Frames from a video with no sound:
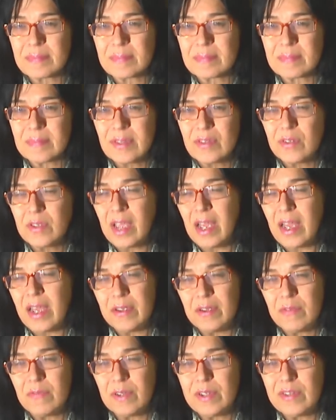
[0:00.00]
so yeah,
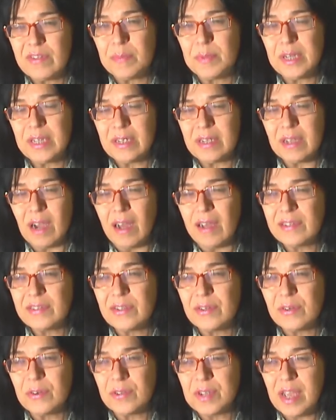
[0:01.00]
you could find somebody in
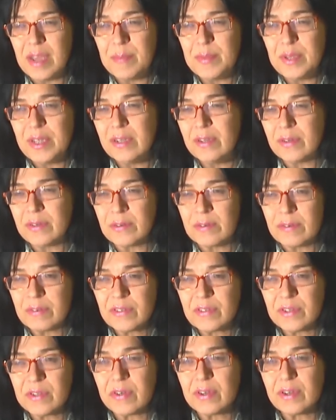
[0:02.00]
Gaza or Yemen or
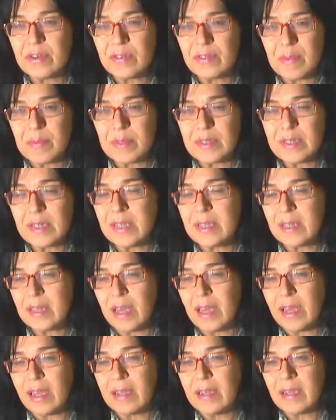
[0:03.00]
Syria or something like that.